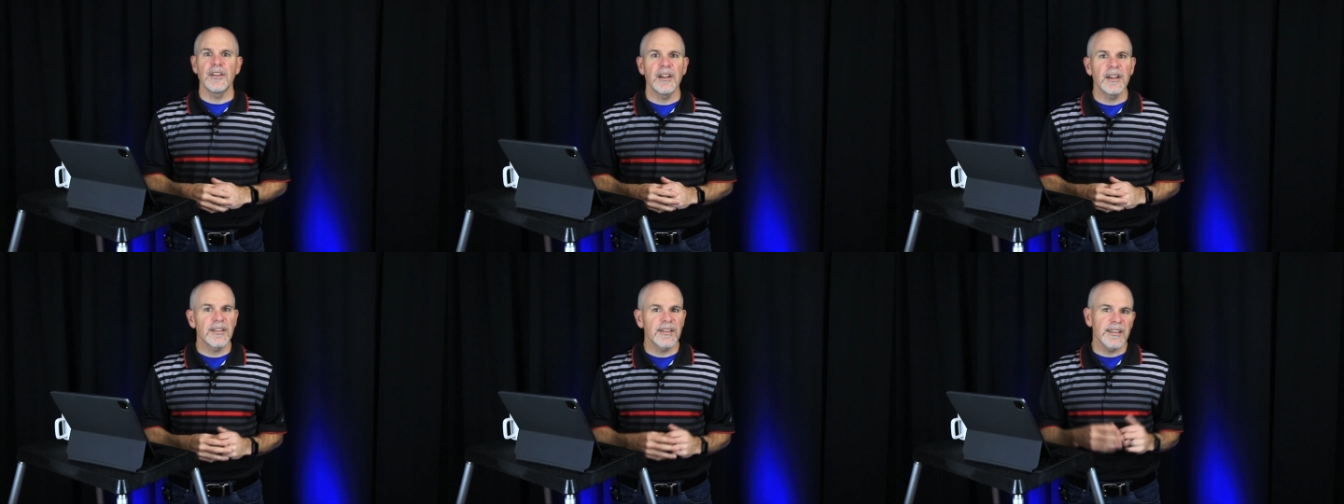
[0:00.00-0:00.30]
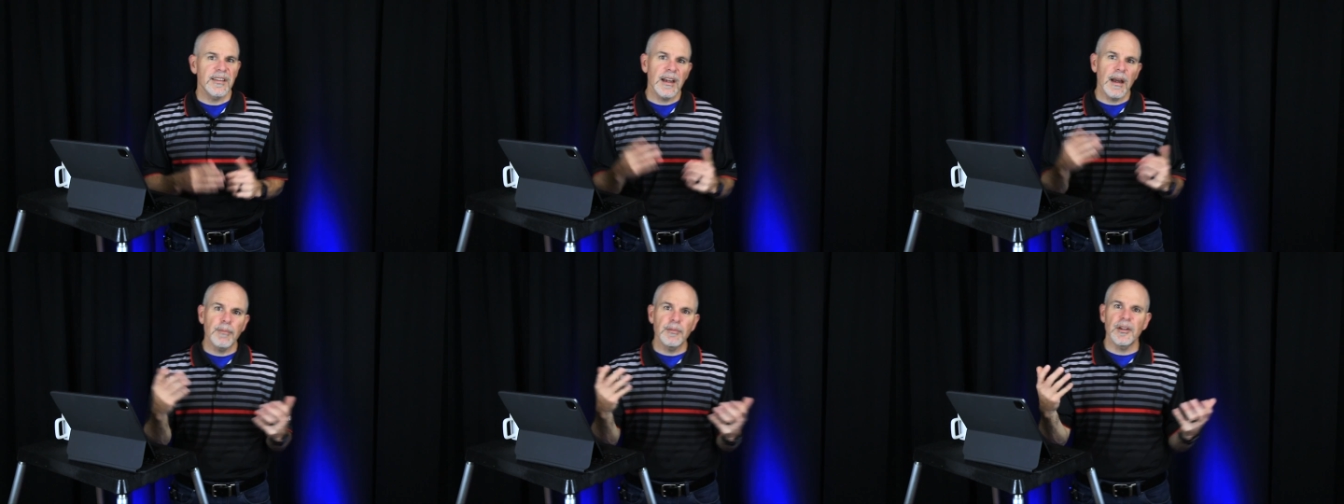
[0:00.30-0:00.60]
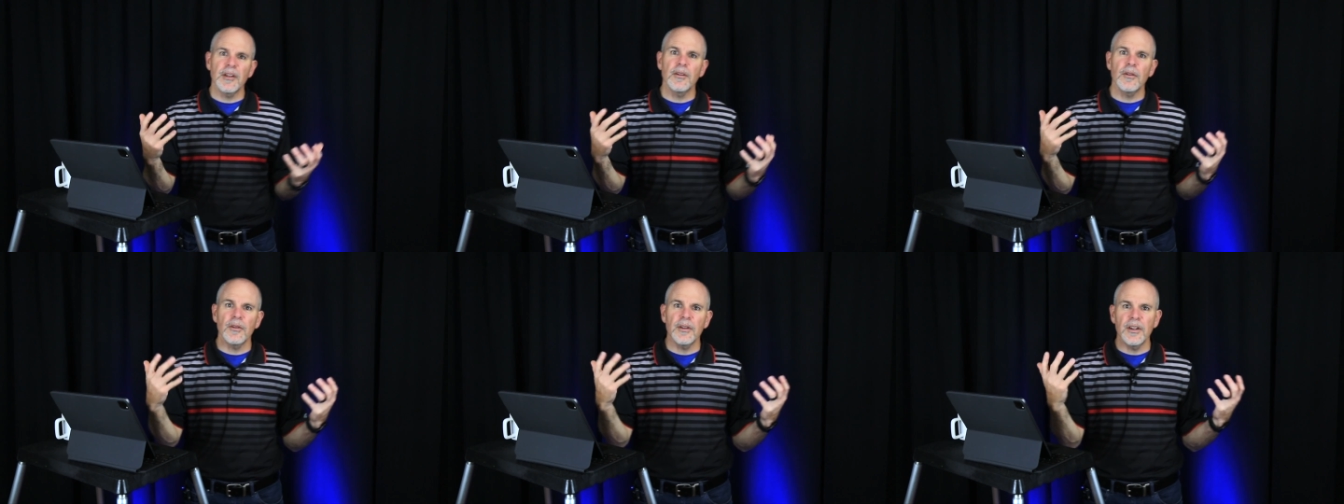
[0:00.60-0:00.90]
You get
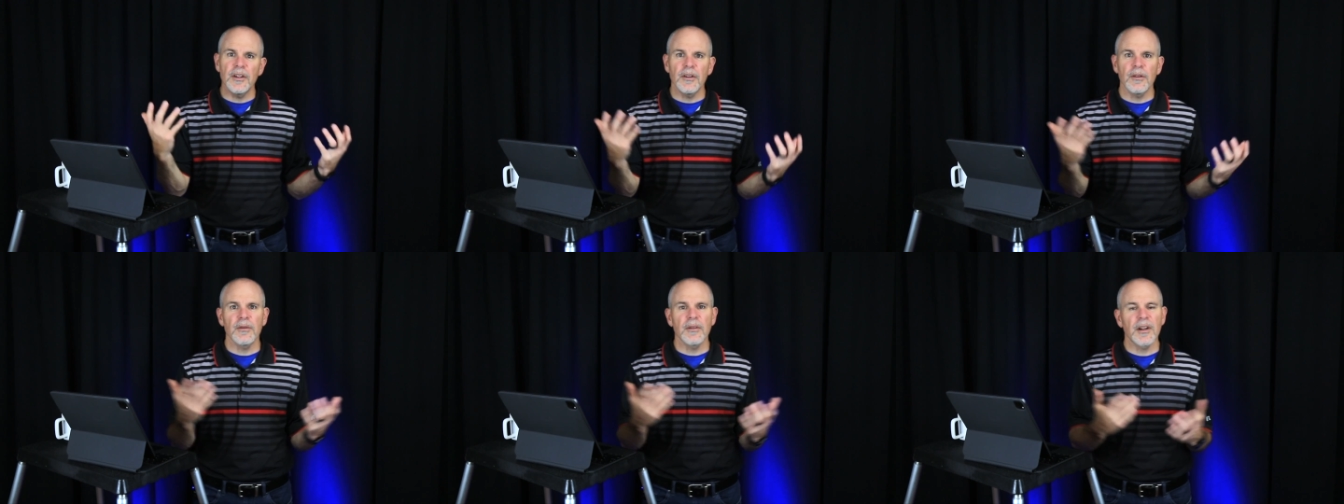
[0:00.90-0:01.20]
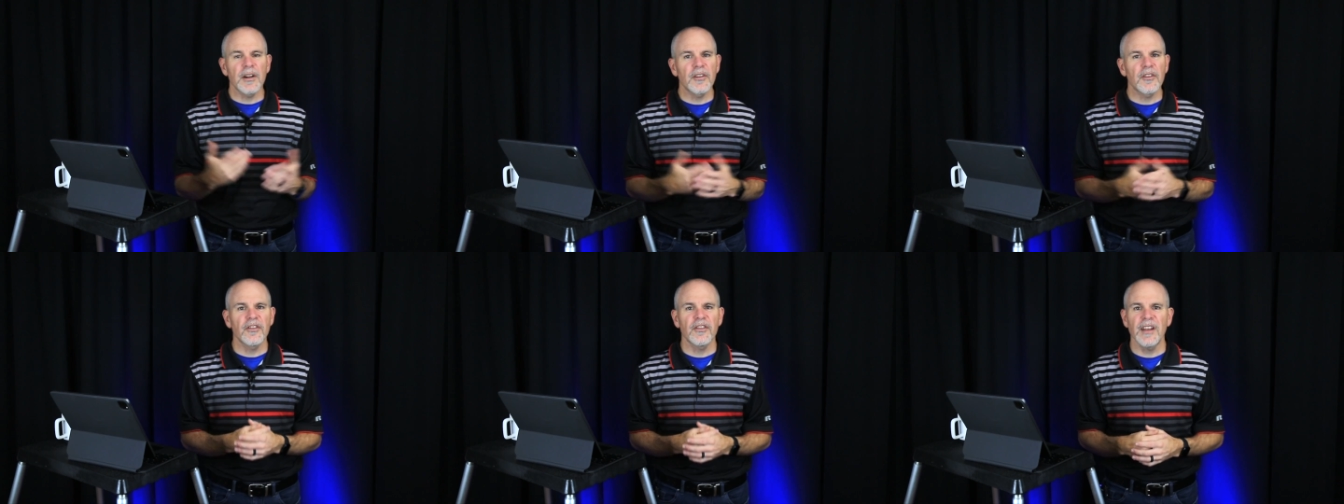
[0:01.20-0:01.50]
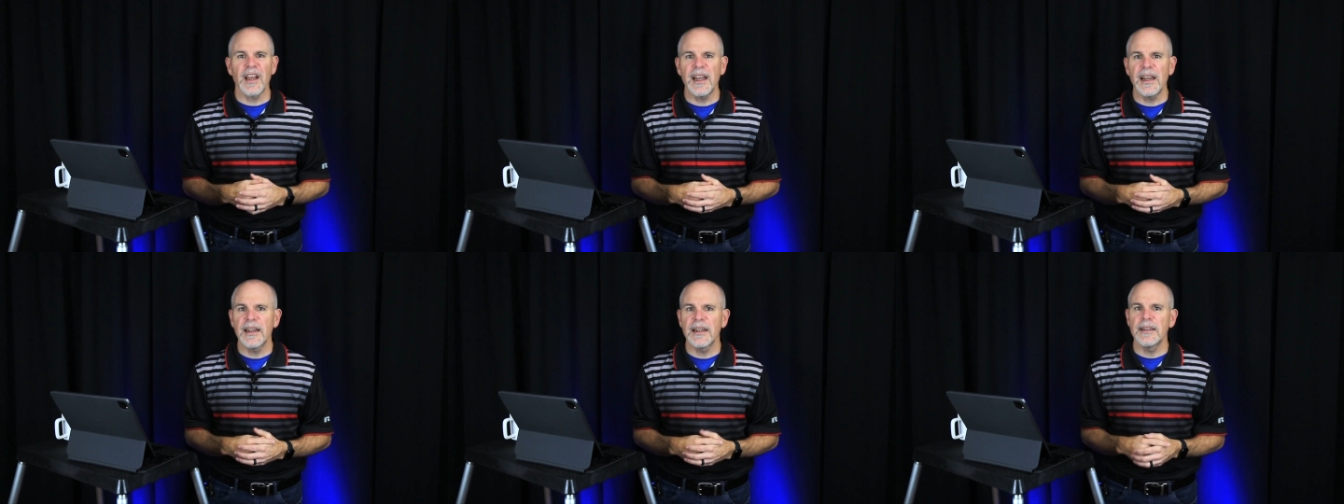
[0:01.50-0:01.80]
skeptical, you don't
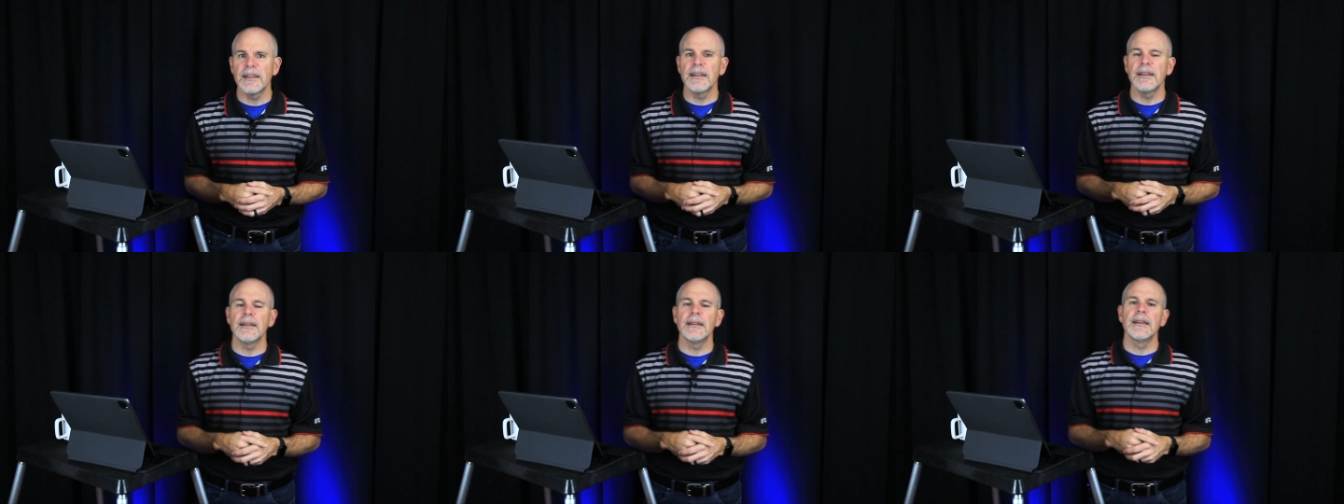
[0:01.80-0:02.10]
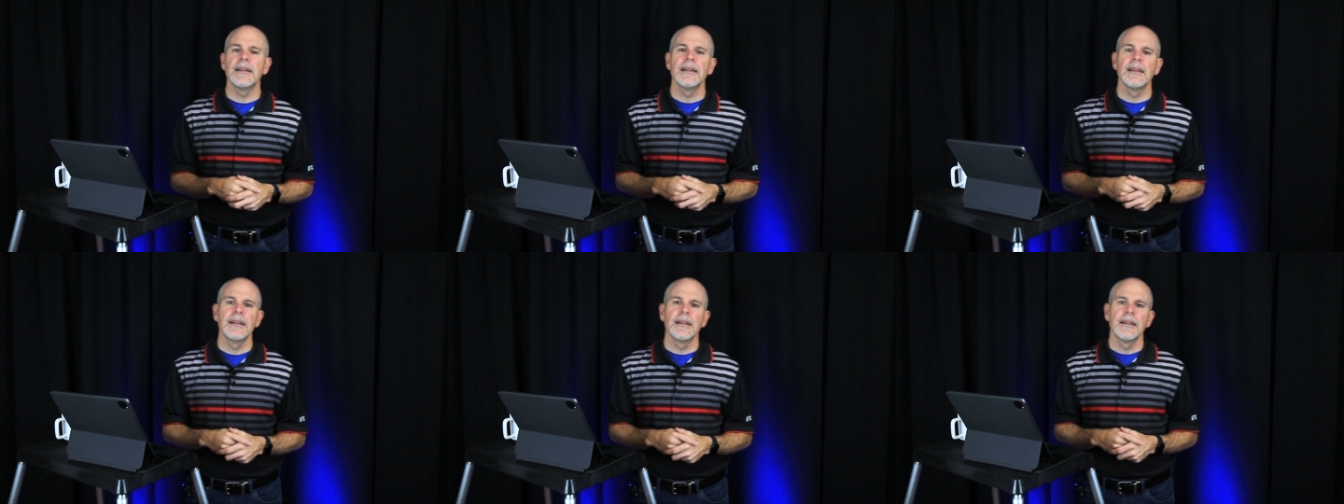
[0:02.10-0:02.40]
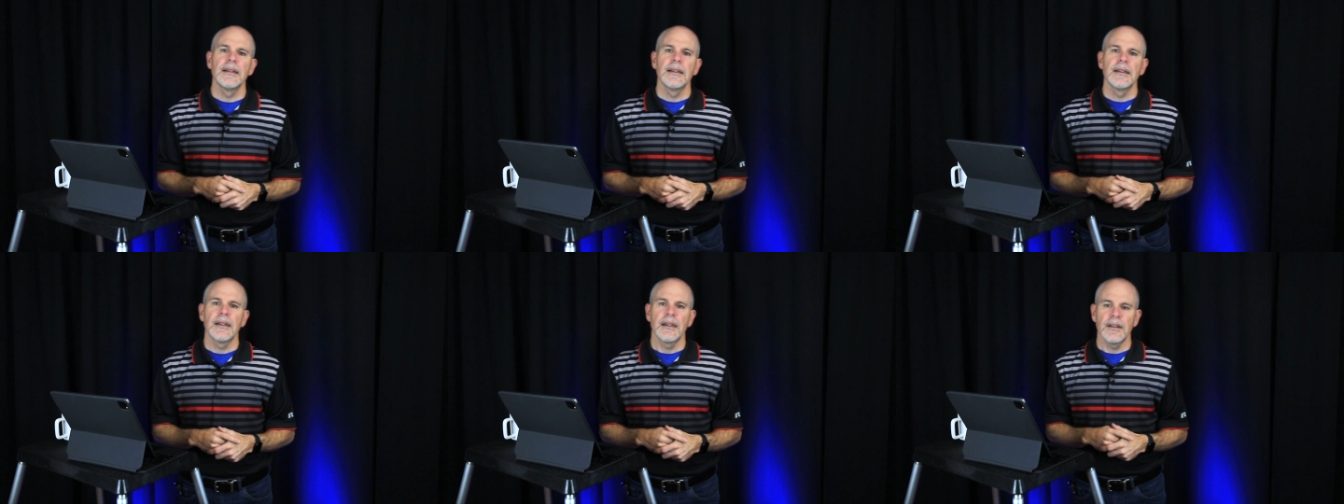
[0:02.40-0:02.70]
understand, and
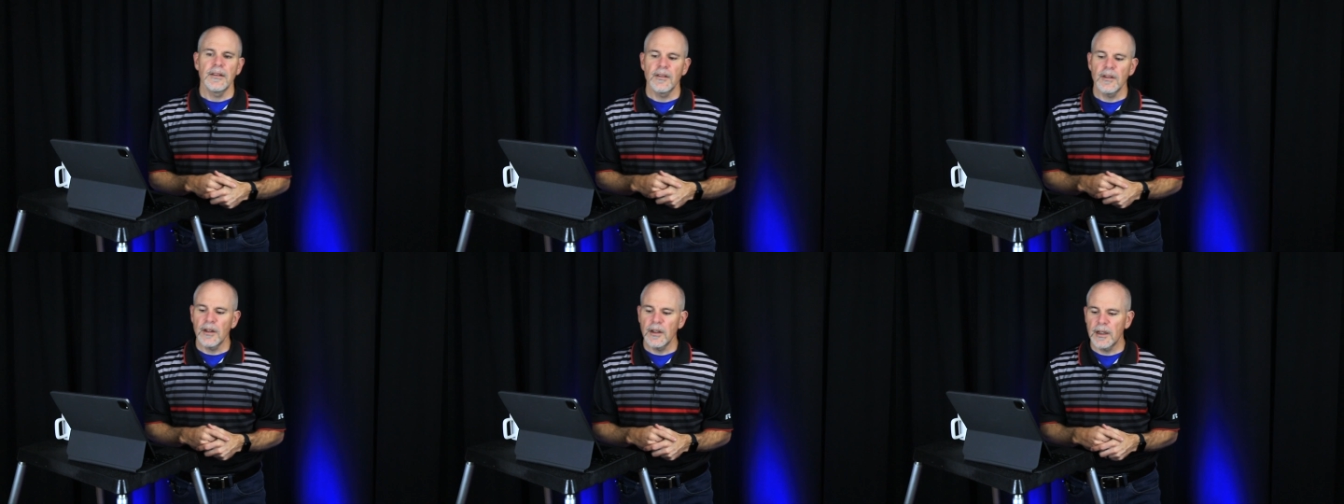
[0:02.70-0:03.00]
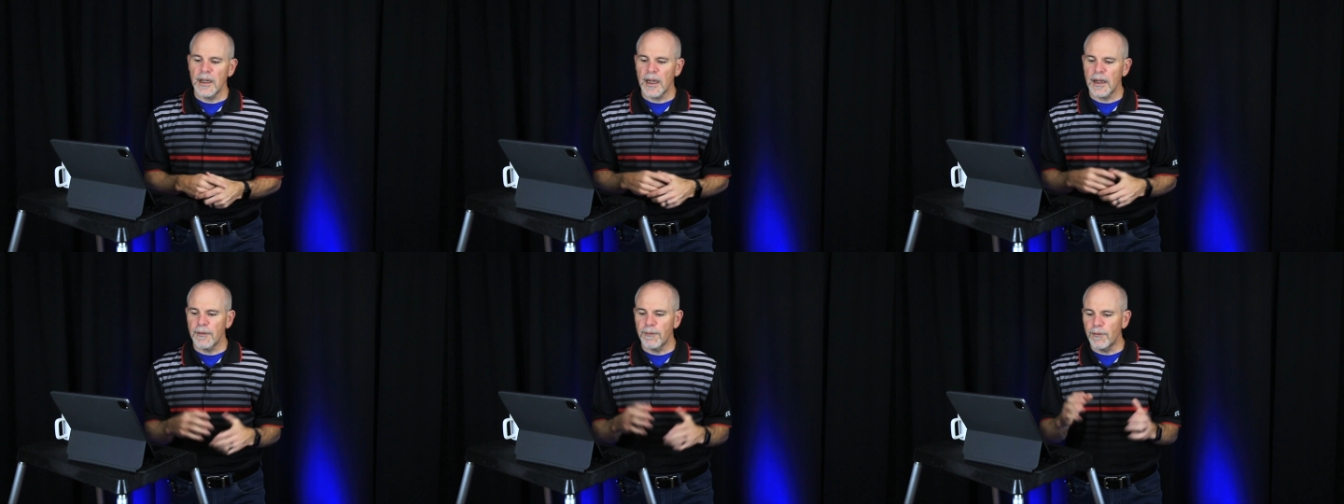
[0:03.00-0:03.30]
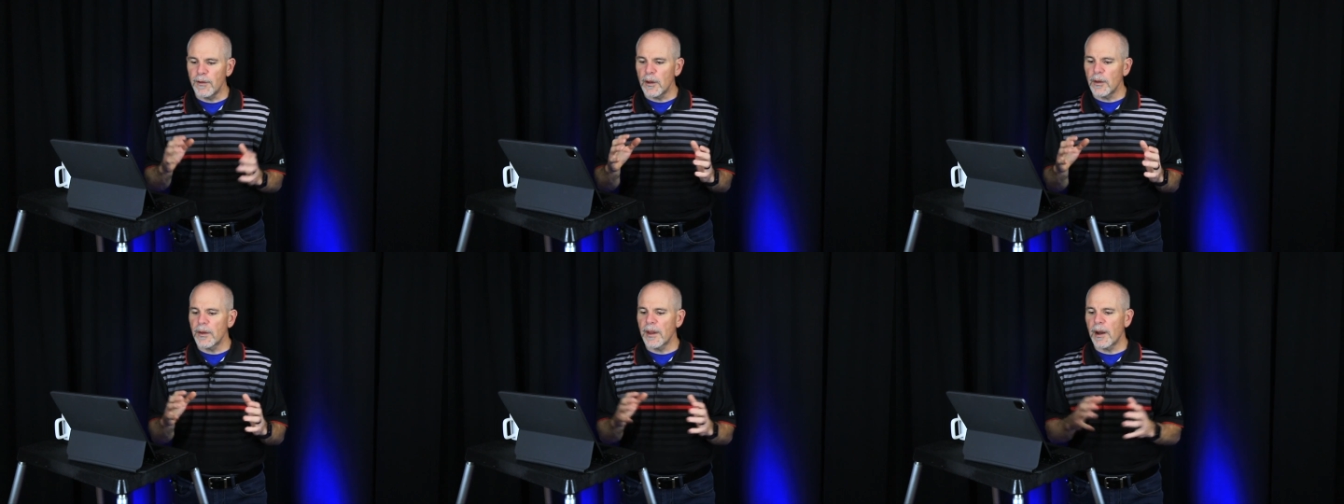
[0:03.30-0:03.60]
and so you kind of
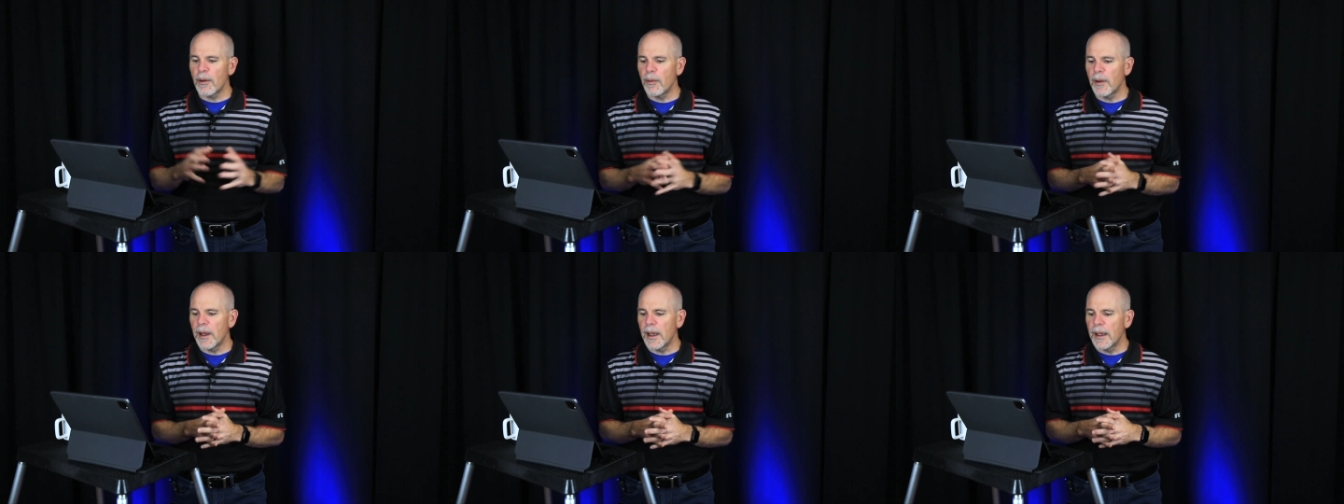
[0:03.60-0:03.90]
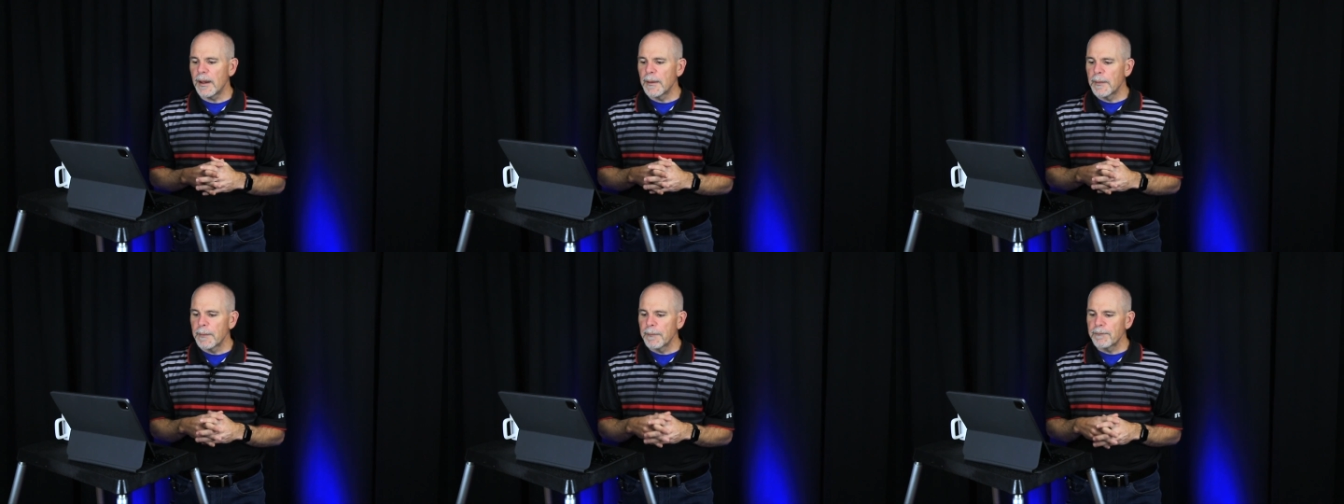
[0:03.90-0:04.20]
feel that way.